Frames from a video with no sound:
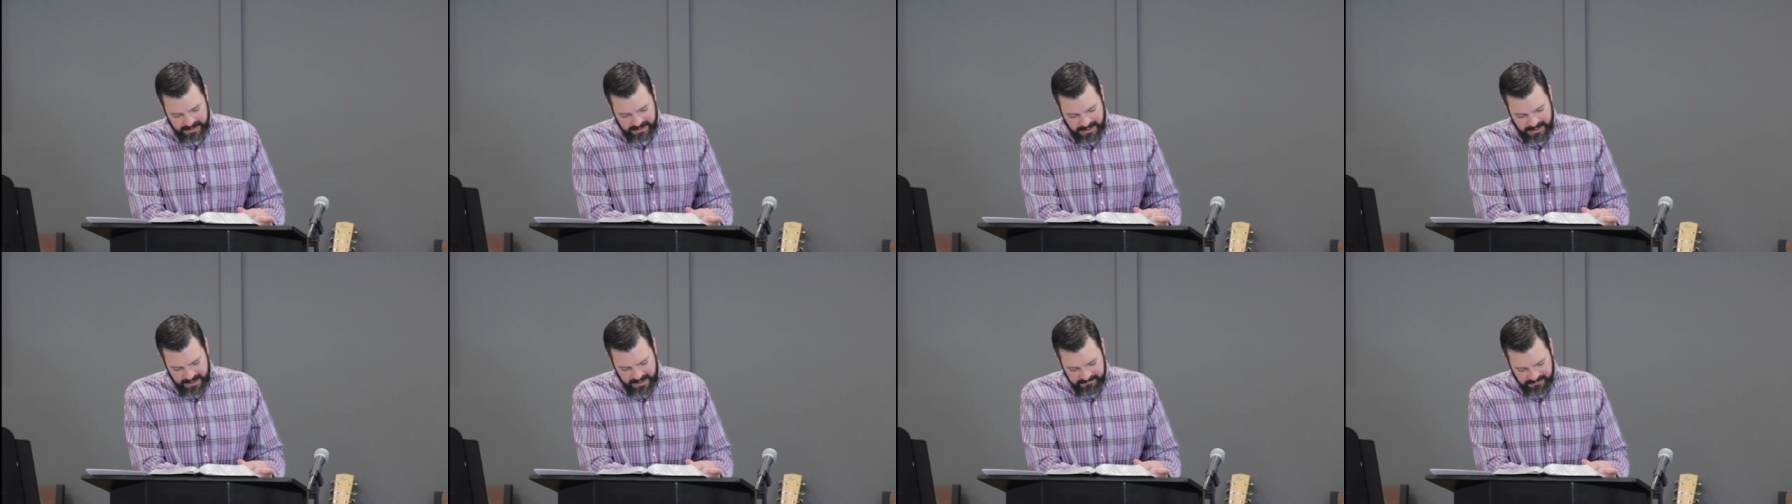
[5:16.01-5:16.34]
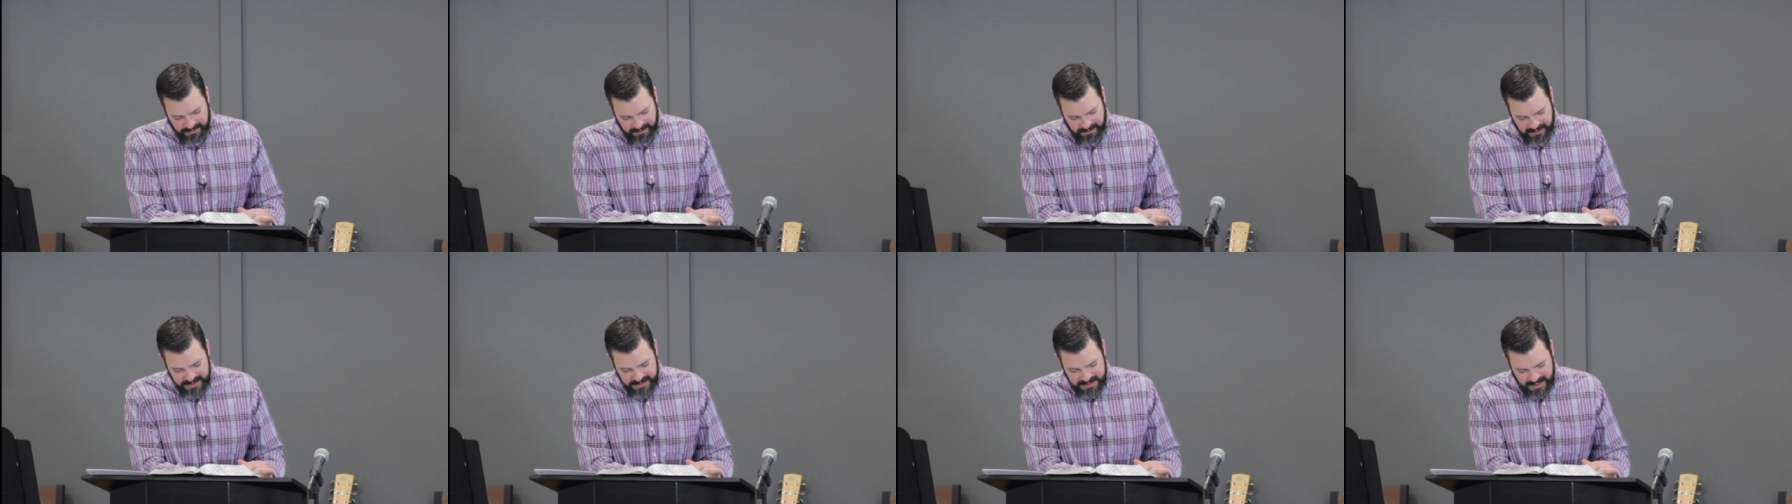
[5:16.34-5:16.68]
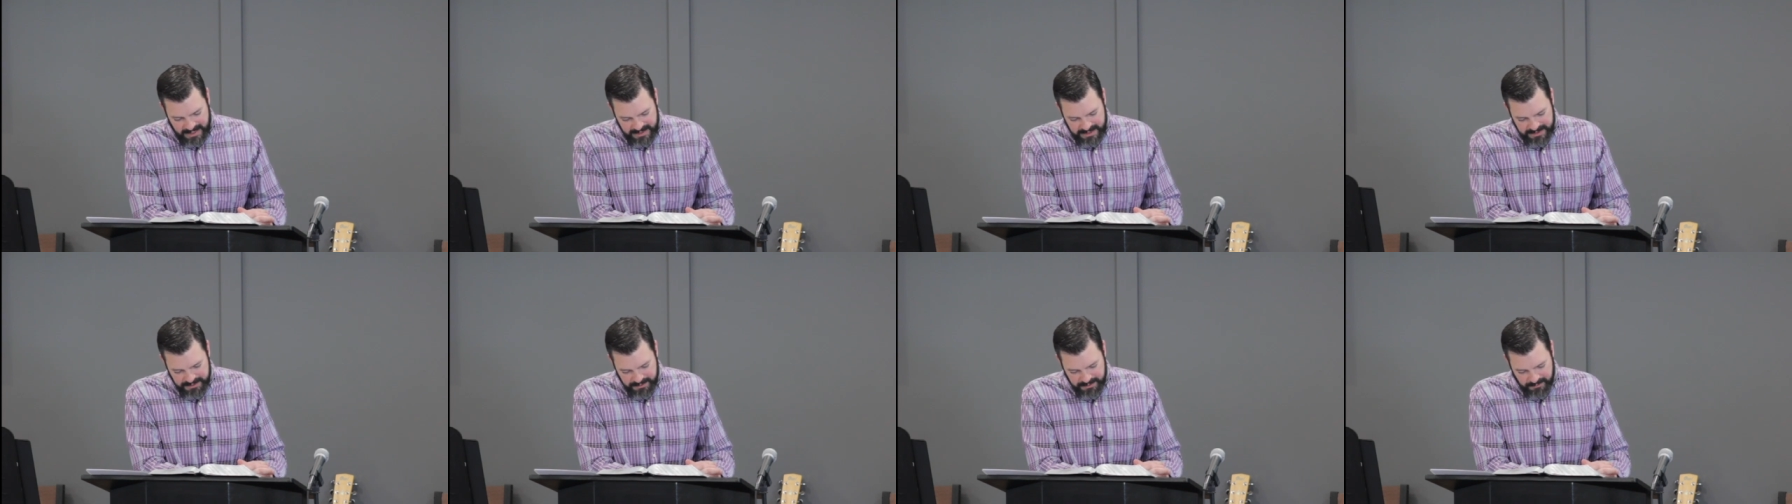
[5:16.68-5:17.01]
that very
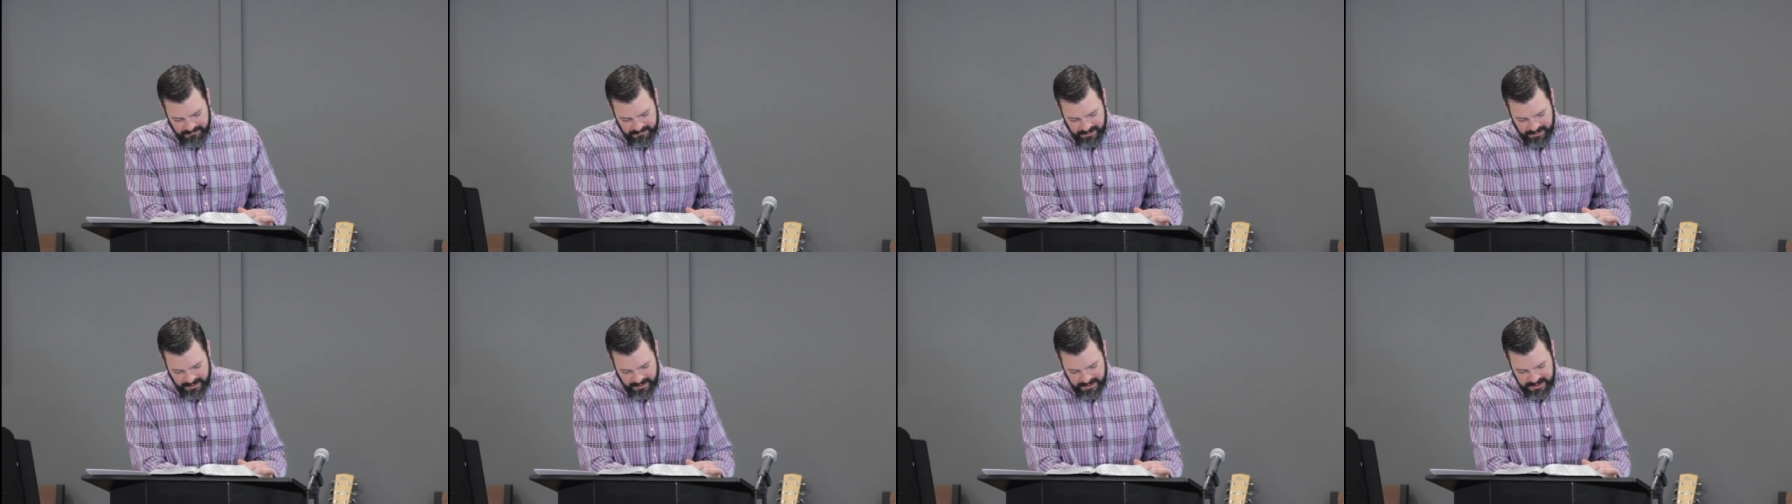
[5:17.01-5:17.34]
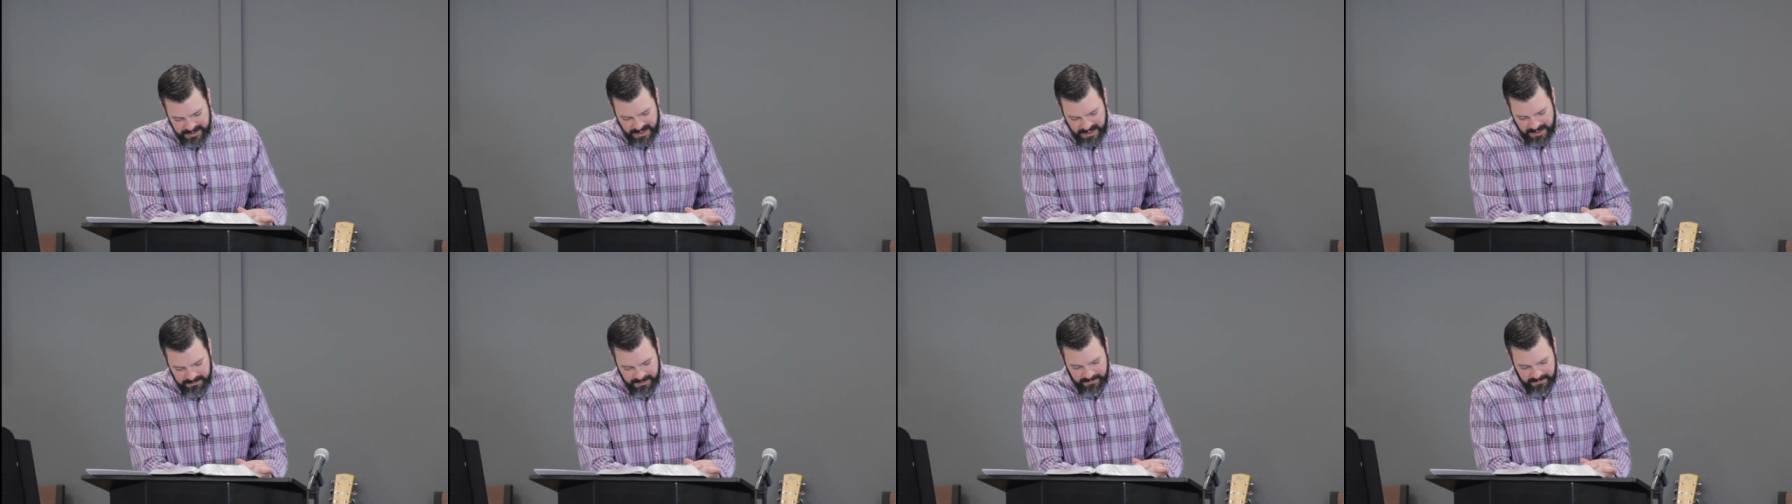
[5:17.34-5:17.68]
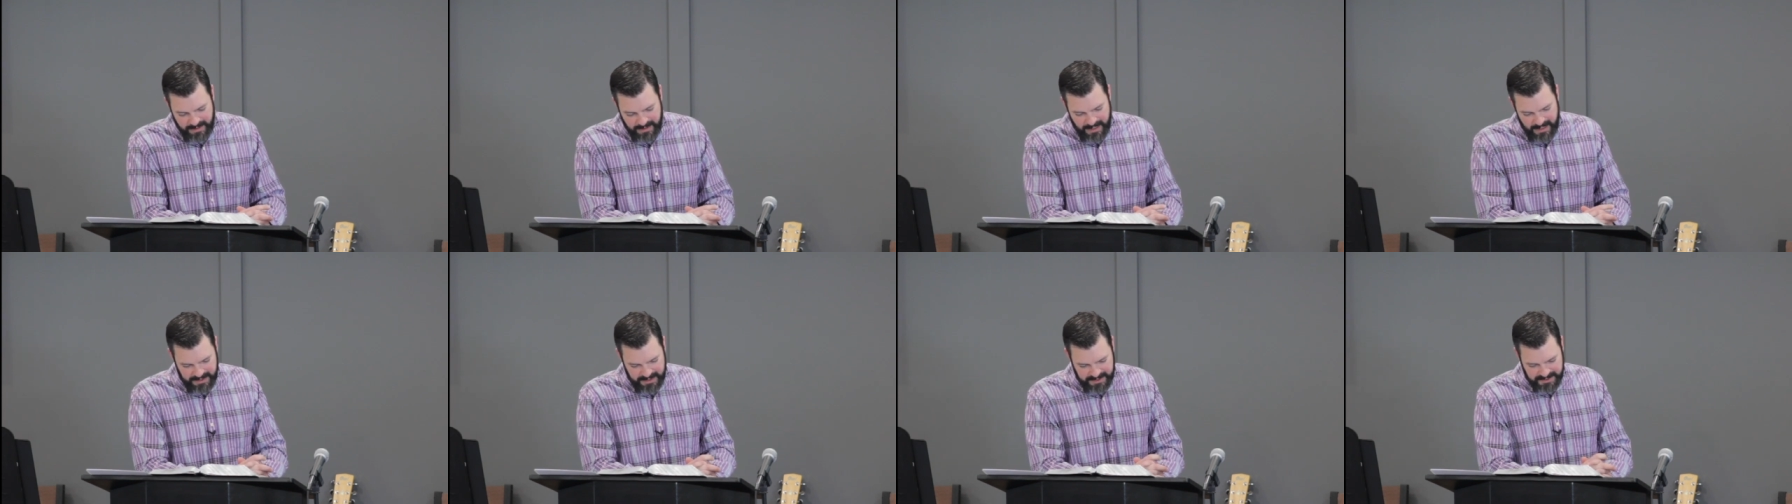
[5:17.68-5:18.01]
day to a village named
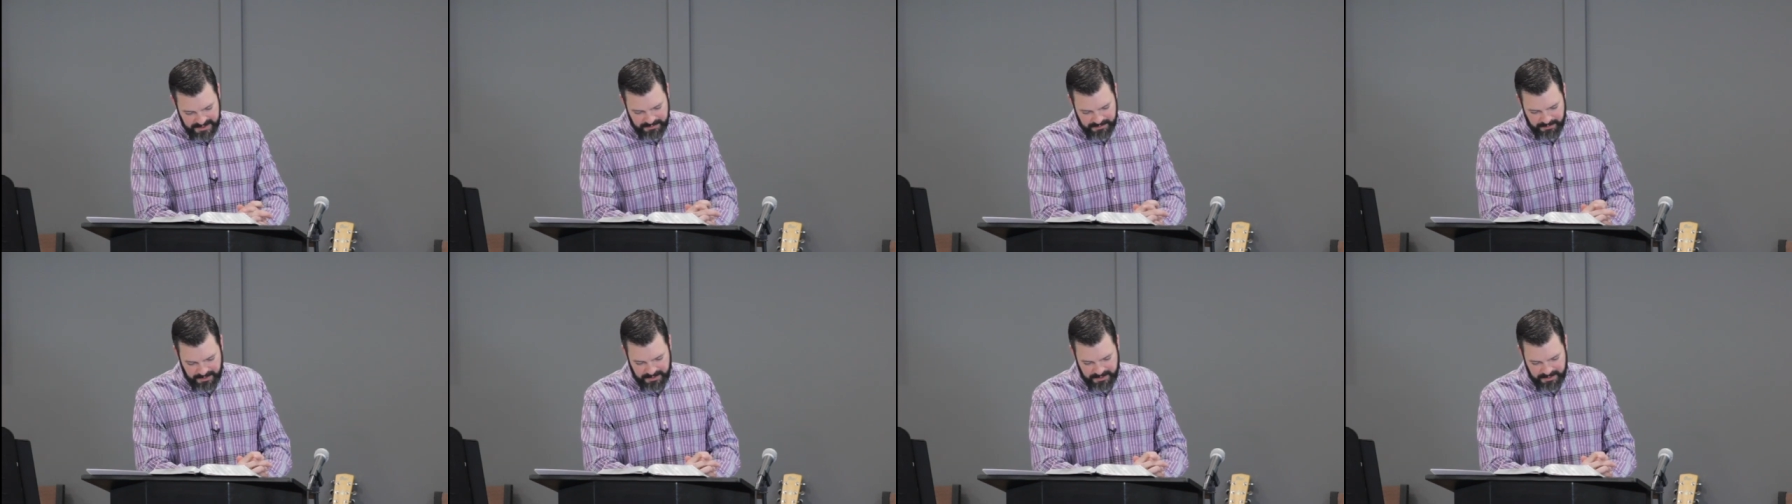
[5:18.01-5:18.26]
Emmaus,